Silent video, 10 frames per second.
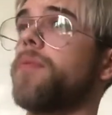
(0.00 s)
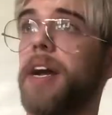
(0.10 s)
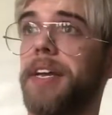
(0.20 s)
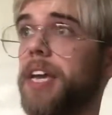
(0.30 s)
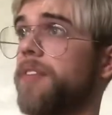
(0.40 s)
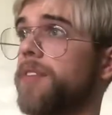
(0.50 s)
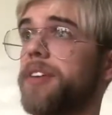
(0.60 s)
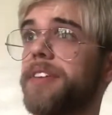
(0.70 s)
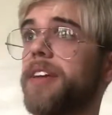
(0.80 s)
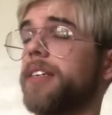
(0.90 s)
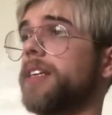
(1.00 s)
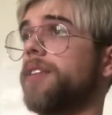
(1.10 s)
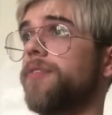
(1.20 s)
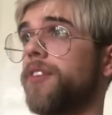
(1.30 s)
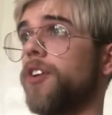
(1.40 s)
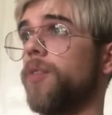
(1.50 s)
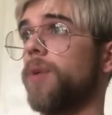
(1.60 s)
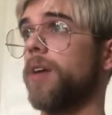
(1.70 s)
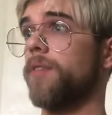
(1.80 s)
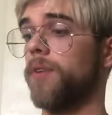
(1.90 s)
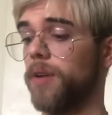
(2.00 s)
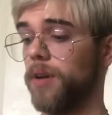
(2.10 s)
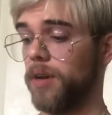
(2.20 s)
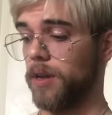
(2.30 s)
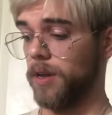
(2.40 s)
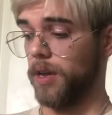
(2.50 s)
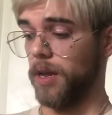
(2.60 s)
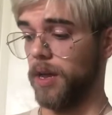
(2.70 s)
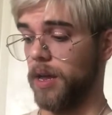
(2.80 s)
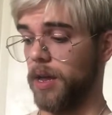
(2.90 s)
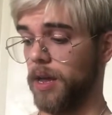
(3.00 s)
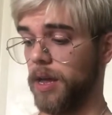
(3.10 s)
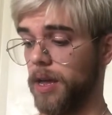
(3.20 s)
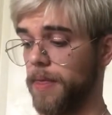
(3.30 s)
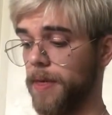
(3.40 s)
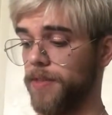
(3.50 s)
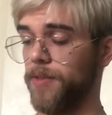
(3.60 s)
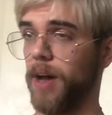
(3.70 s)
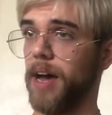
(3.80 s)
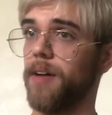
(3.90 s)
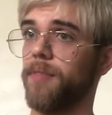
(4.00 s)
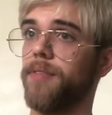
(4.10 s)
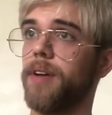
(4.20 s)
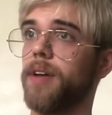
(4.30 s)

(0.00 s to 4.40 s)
I can't even detect any fear or whatever. And then you have